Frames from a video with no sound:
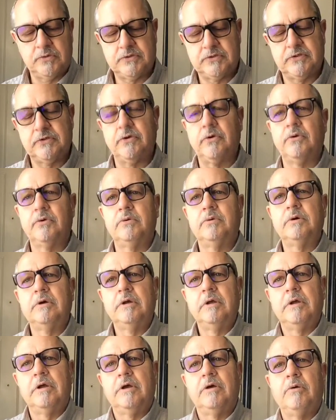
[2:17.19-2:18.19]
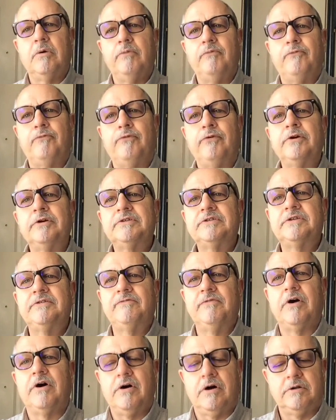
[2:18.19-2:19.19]
So first
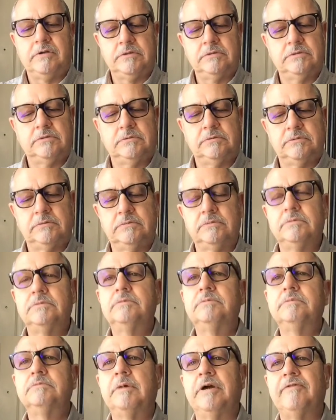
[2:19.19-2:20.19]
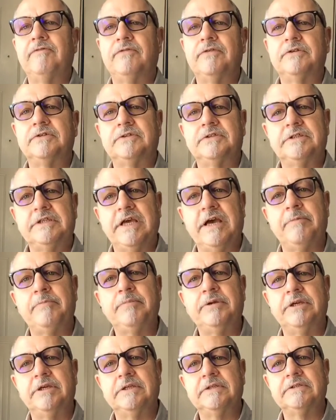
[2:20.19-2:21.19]
of all, my first step
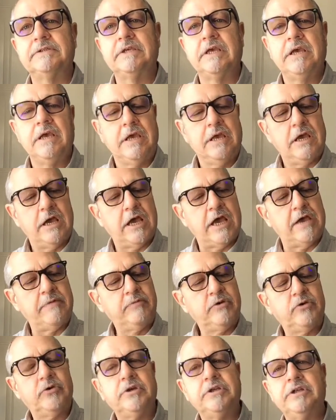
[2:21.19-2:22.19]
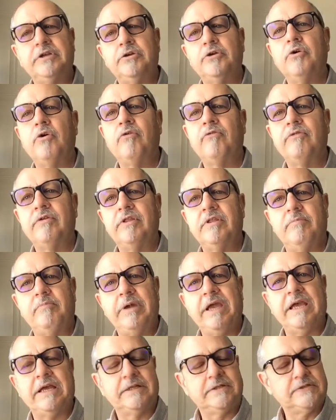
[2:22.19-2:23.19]
is I'm going to go over to the
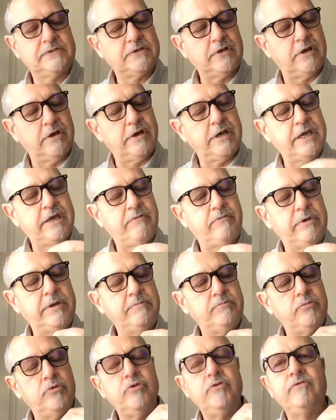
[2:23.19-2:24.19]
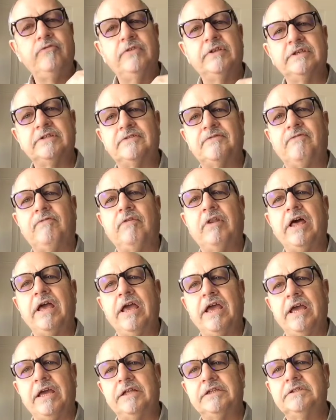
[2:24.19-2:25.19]
bandsaw and remove this
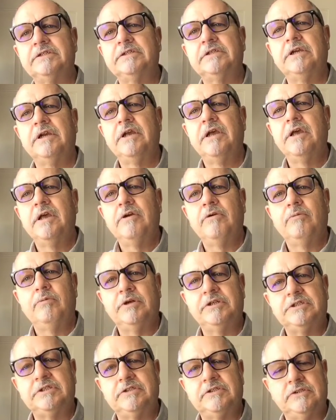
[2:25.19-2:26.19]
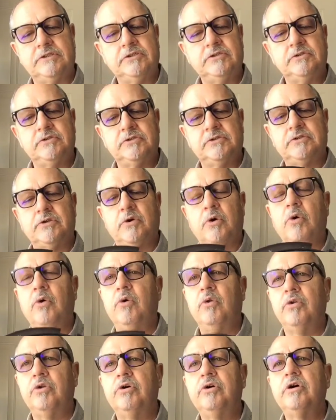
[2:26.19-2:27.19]
flange which is used to
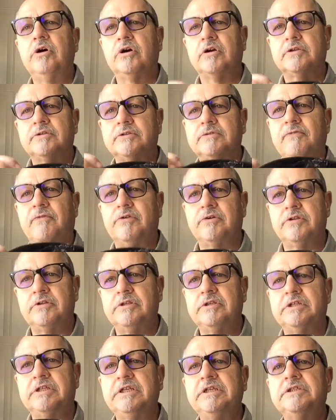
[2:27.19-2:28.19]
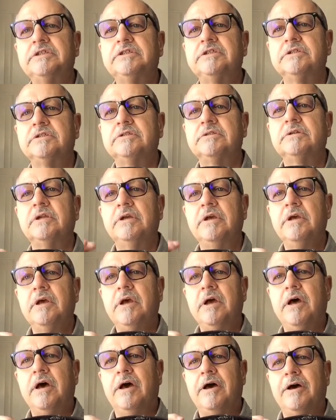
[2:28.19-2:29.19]
hold hooks for the tension
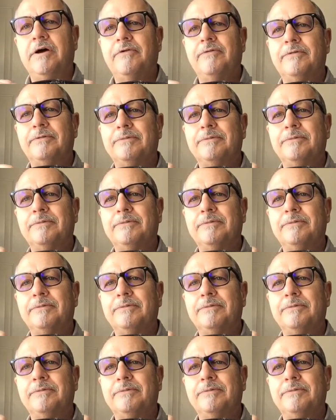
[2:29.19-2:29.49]
uh,